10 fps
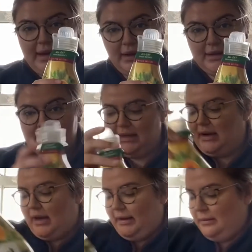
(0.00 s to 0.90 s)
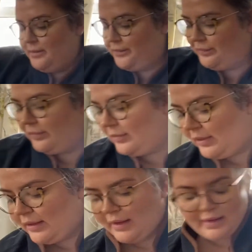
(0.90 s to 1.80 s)
ninety nine.
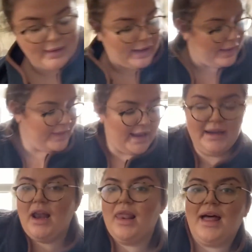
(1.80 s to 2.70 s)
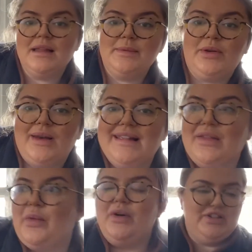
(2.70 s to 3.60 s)
And then last but not least
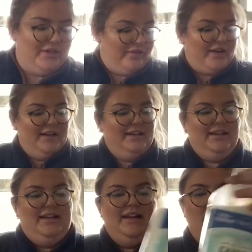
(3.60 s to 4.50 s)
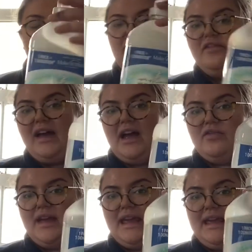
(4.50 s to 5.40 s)
on the washing front,
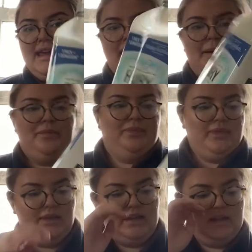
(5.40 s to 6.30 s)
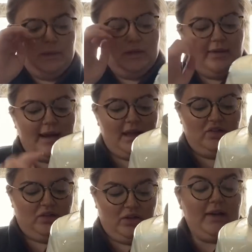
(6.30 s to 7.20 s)
very this was
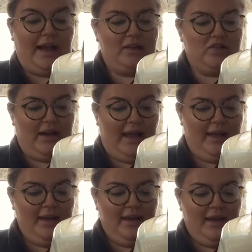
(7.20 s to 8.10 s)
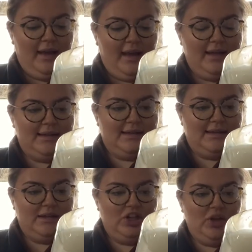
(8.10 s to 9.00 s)
really good actually.
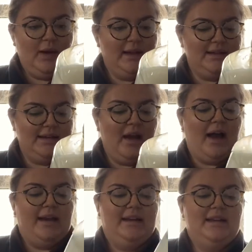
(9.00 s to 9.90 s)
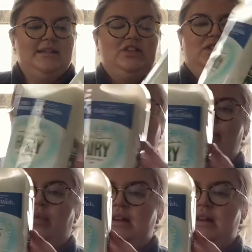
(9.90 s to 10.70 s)
It's two ninety nine, and it's just a fabric